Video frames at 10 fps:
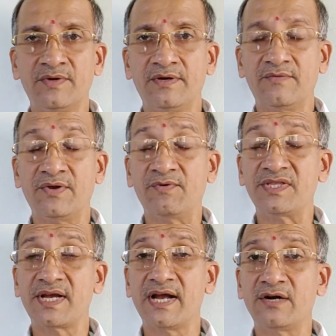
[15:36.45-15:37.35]
with
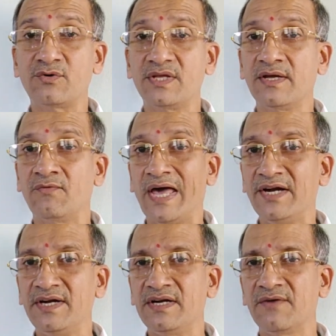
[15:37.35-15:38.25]
regard to the
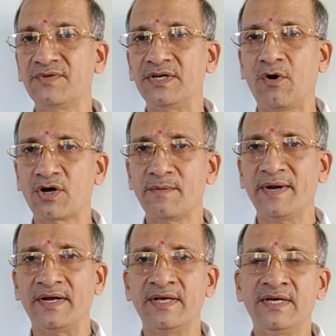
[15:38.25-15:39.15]
validity of the
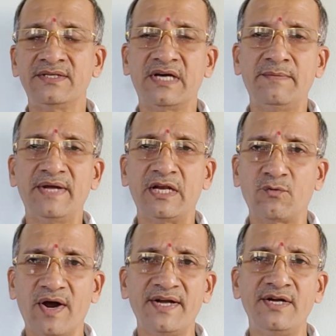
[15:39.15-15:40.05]
document shall be
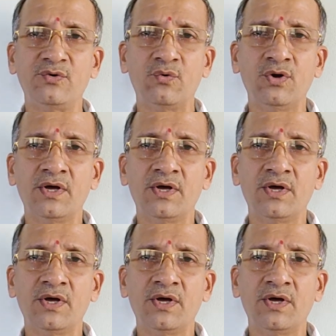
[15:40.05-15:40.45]
inquired into